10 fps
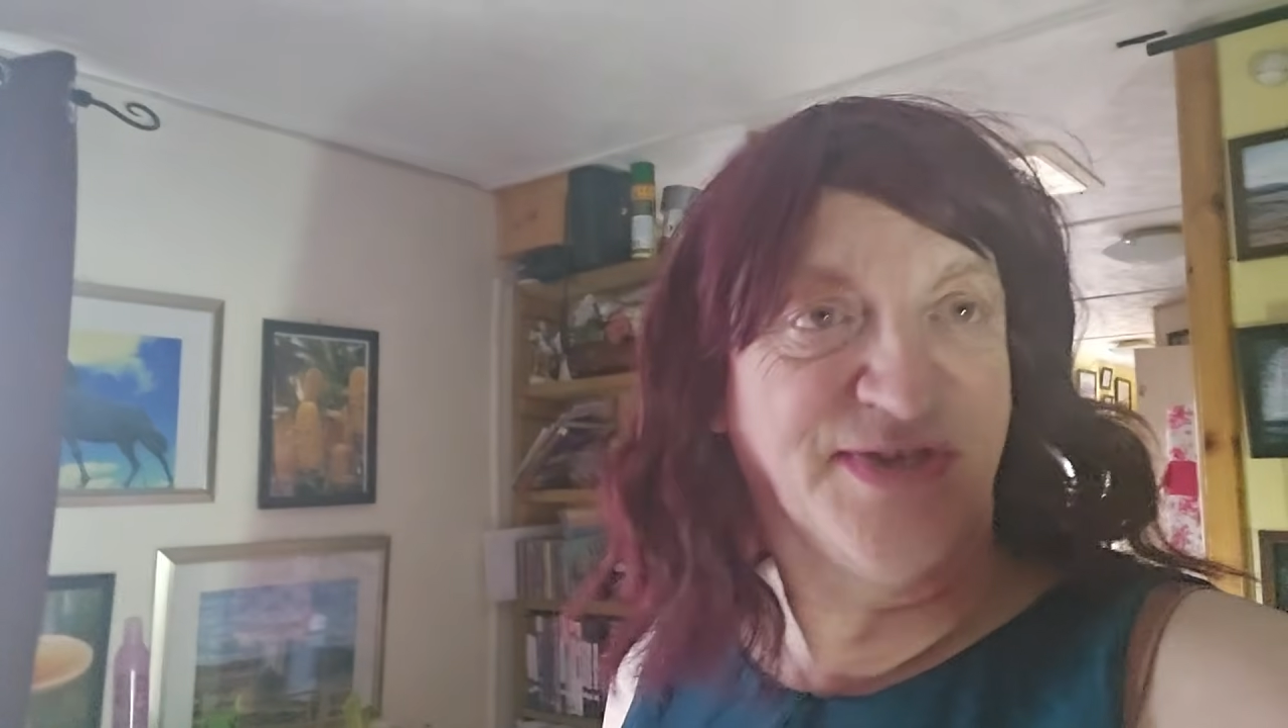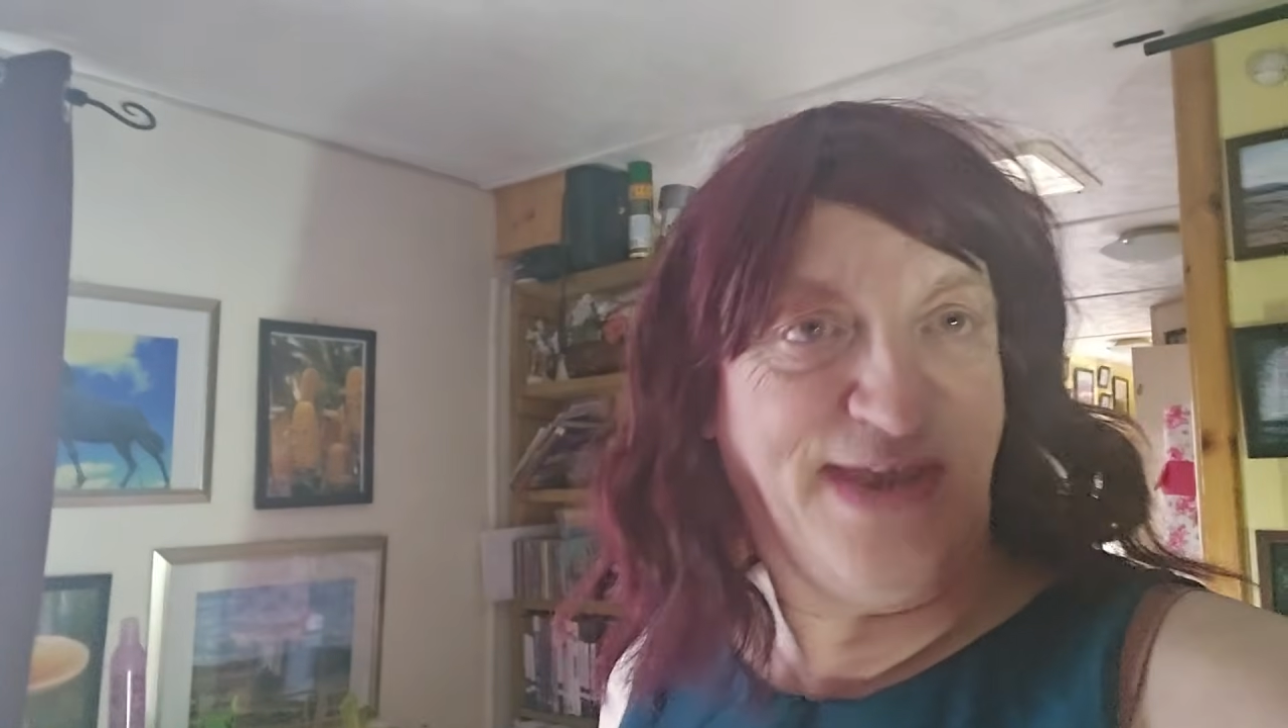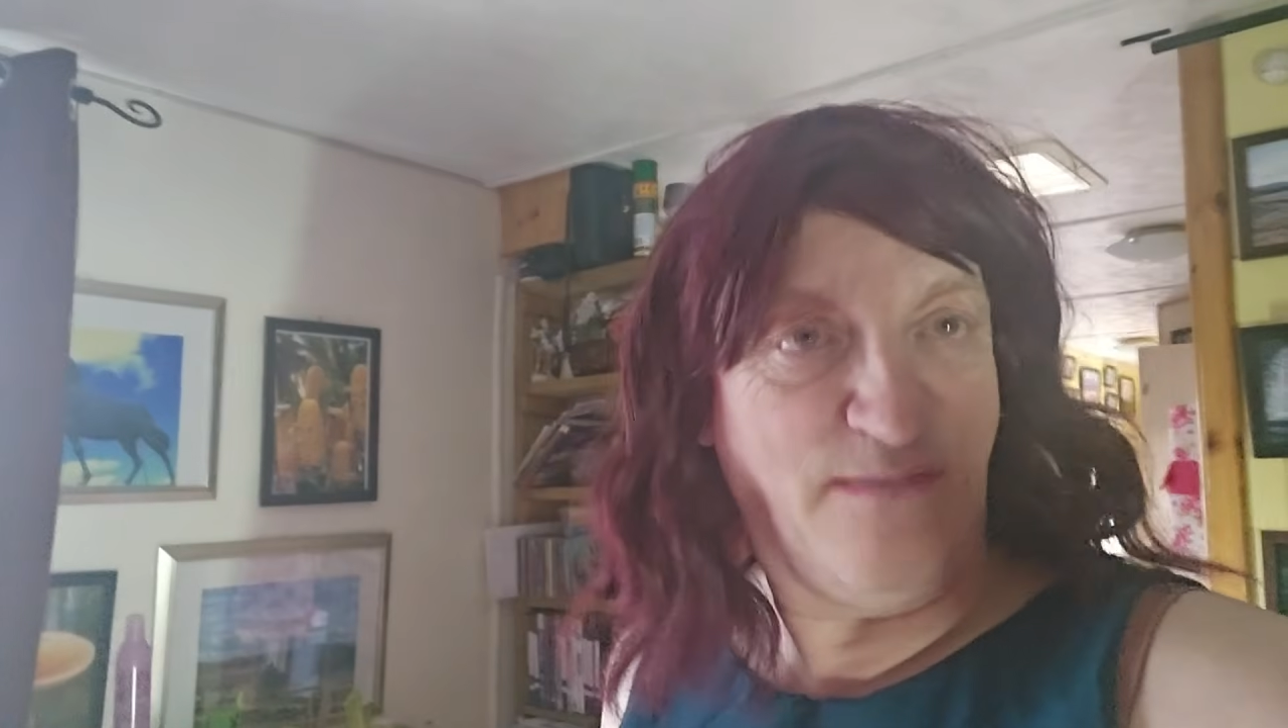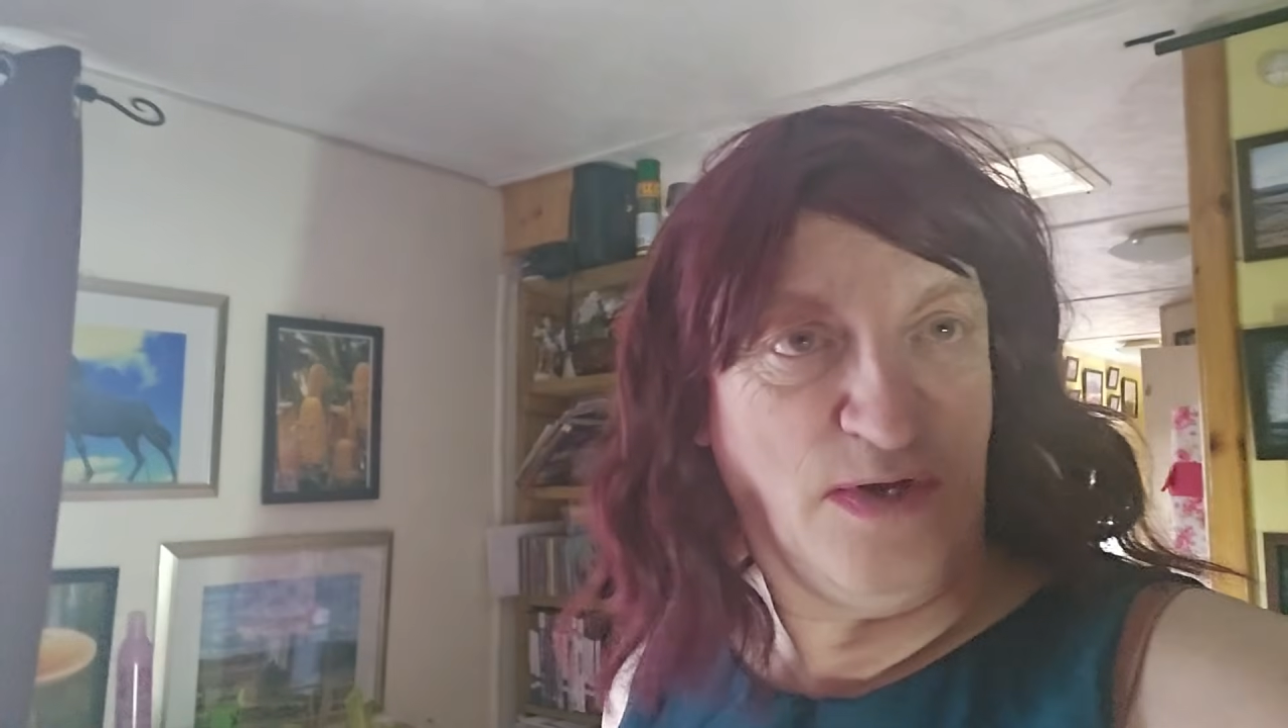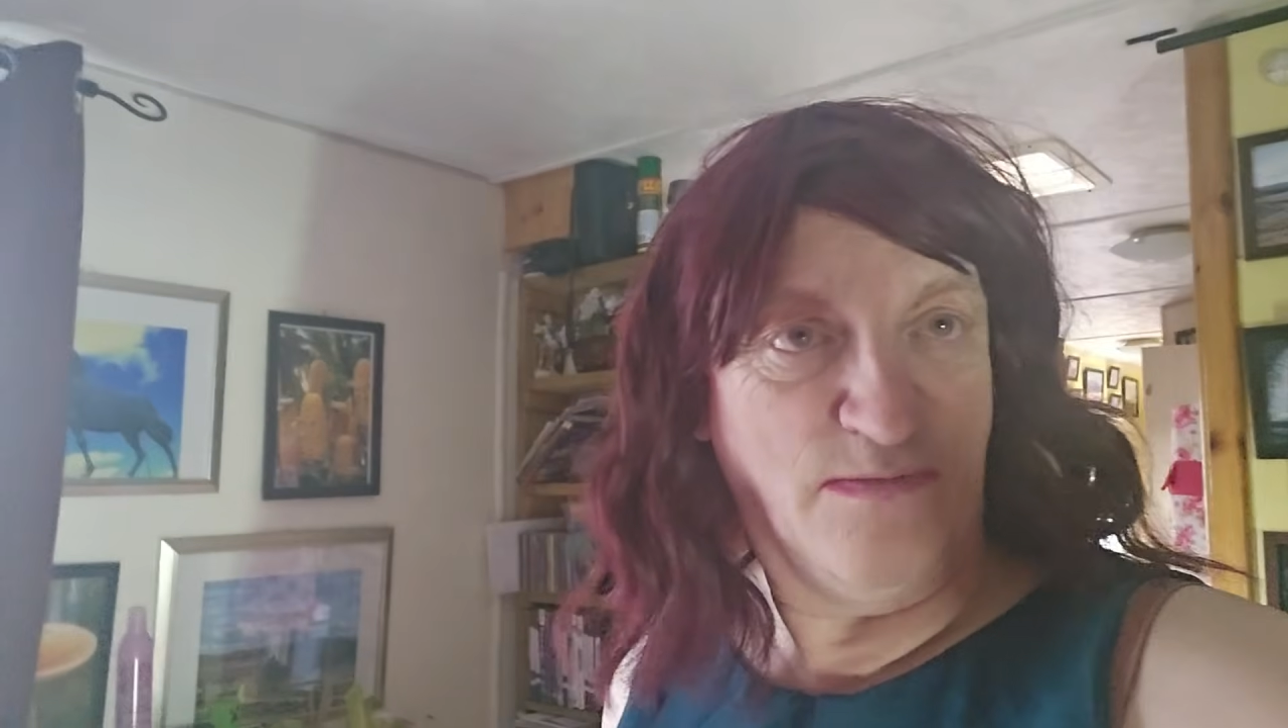the
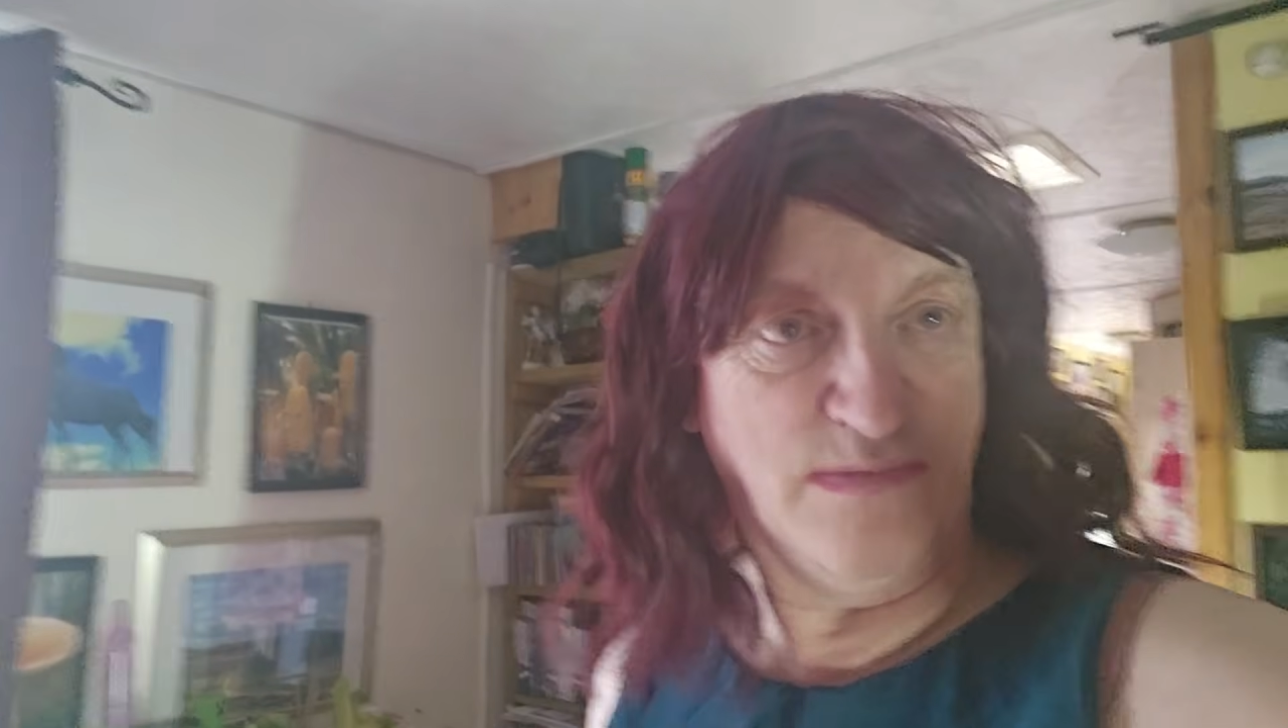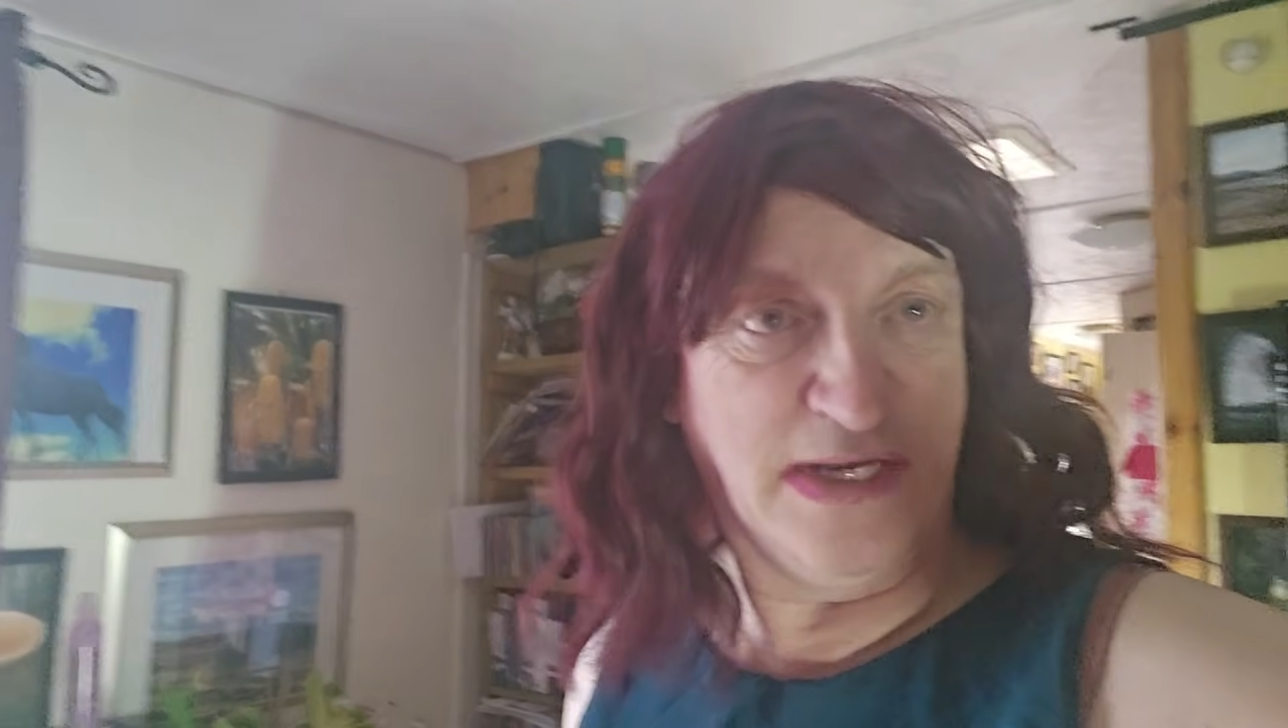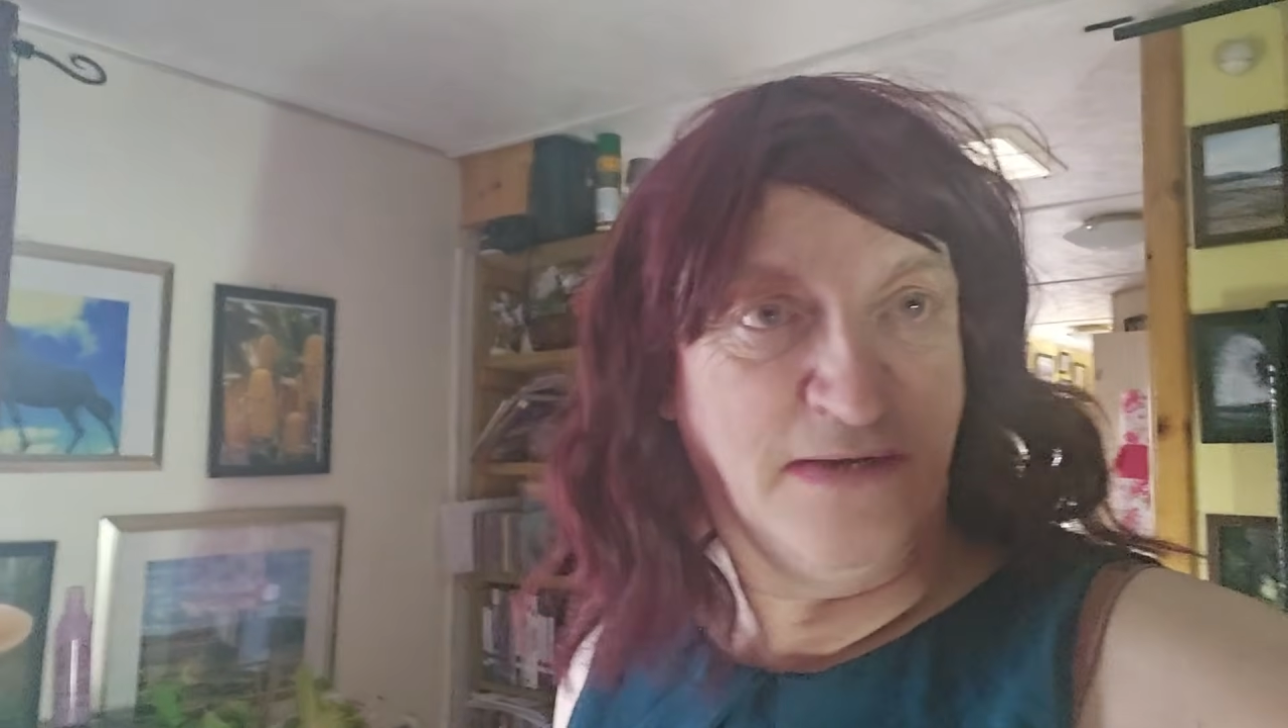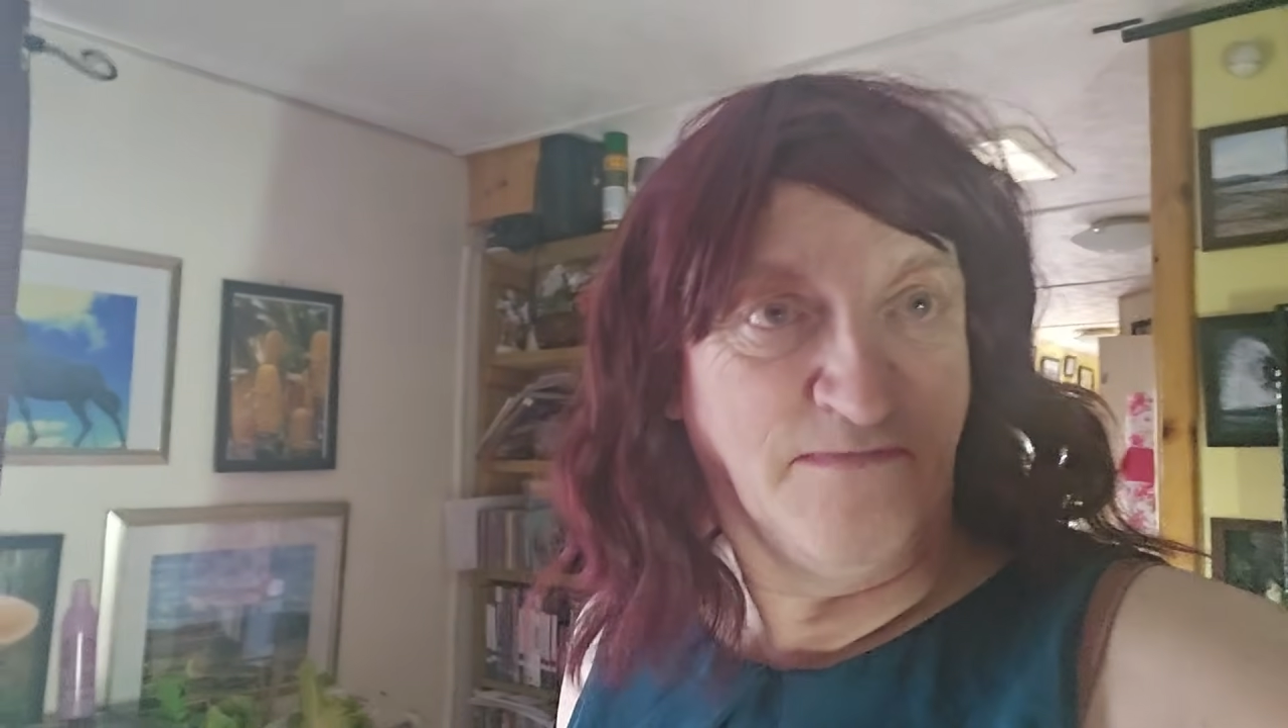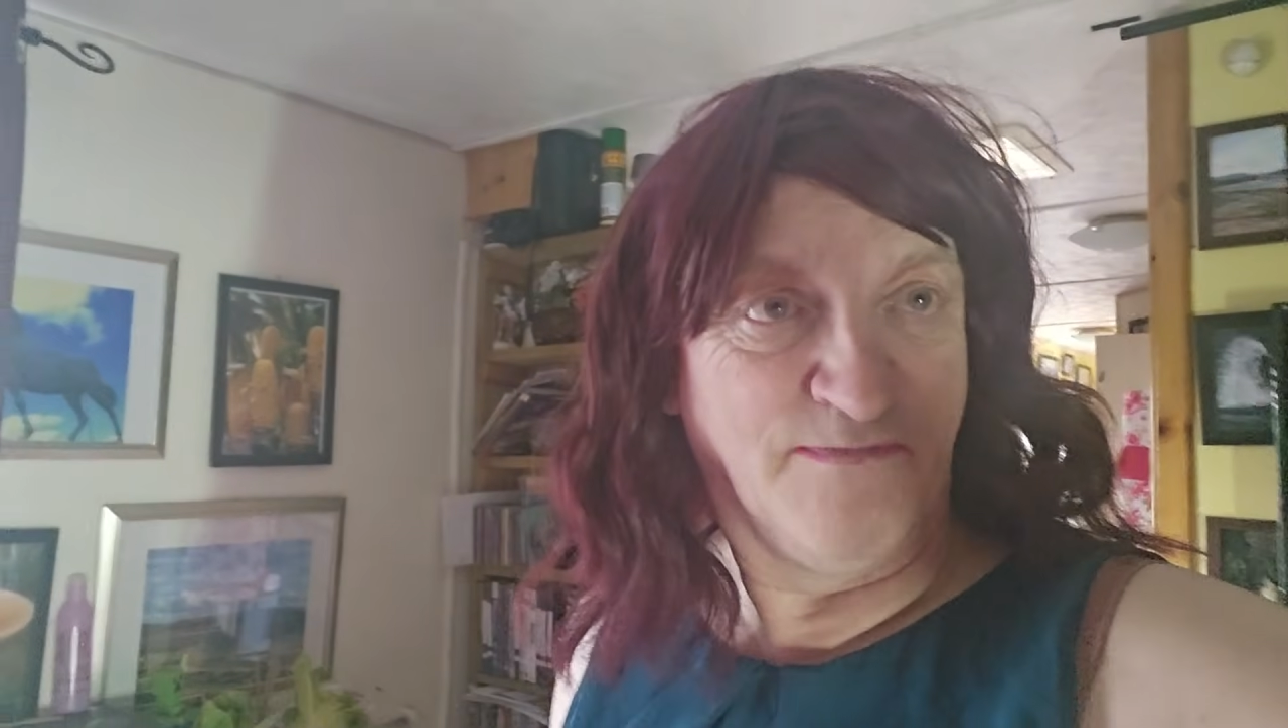same
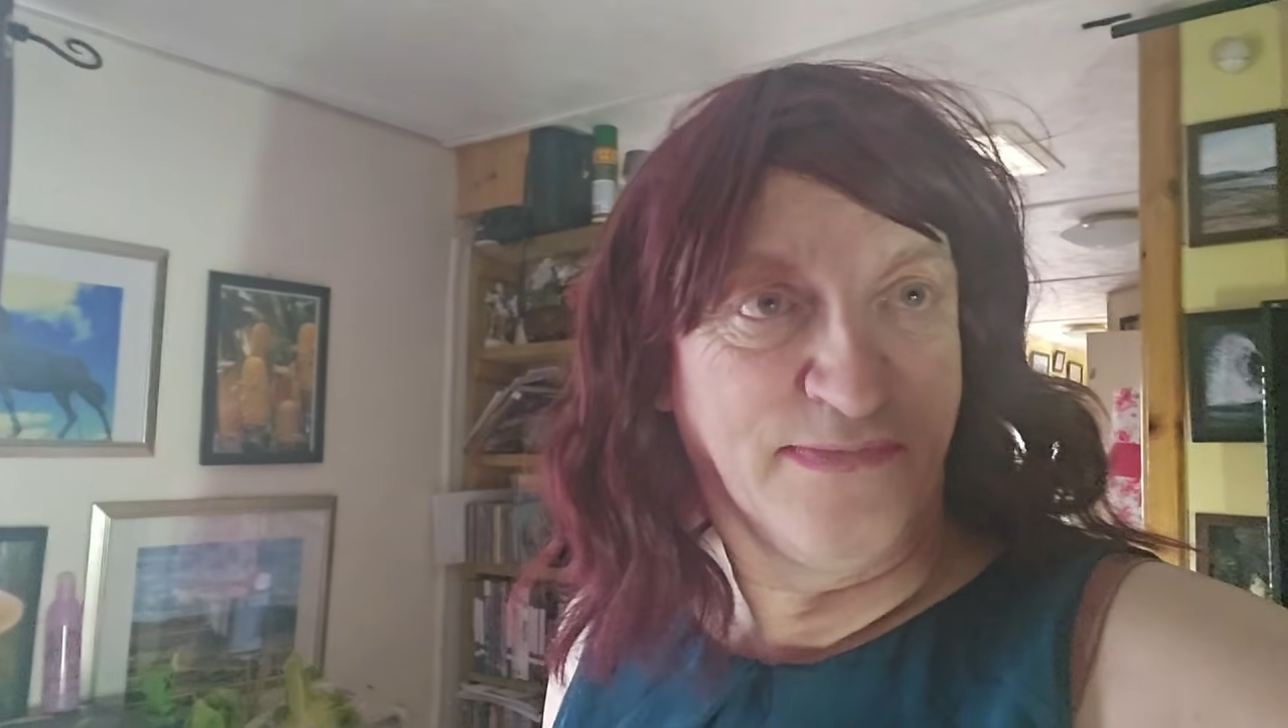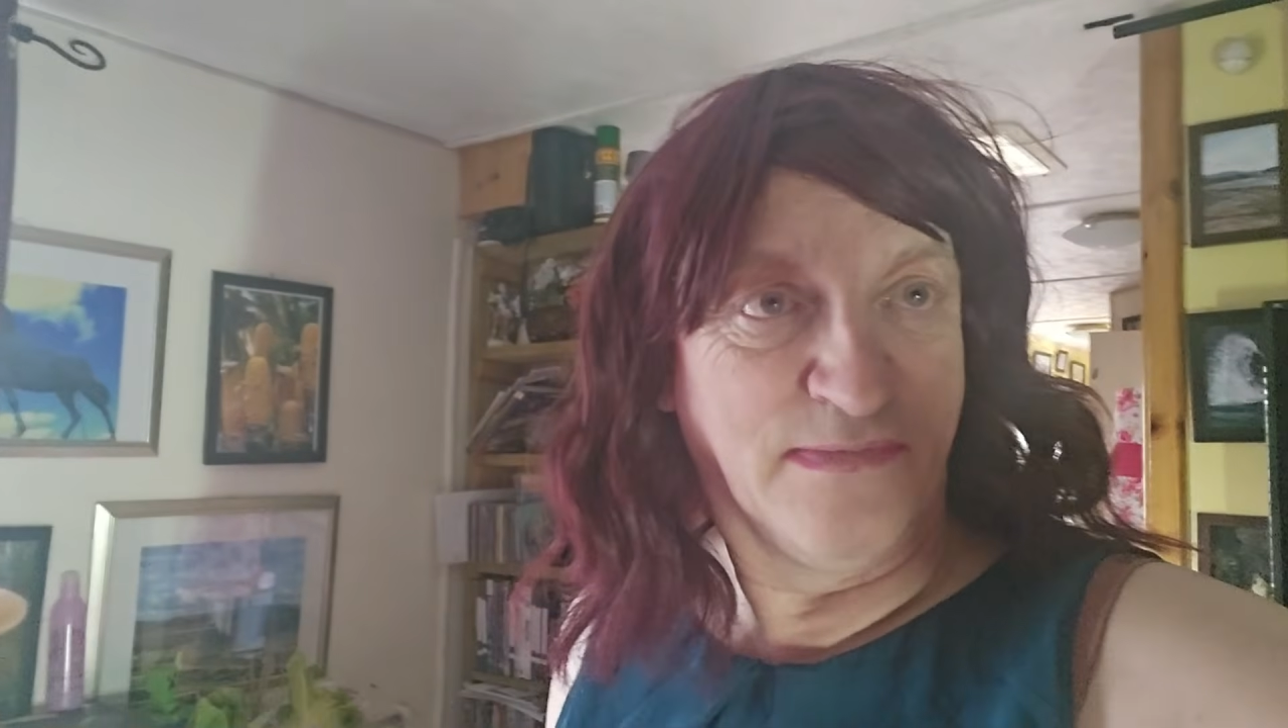company.